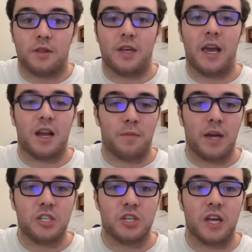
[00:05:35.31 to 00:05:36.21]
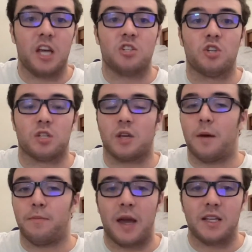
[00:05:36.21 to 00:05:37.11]
The animation is just
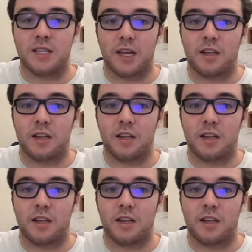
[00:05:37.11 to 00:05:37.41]
amazing,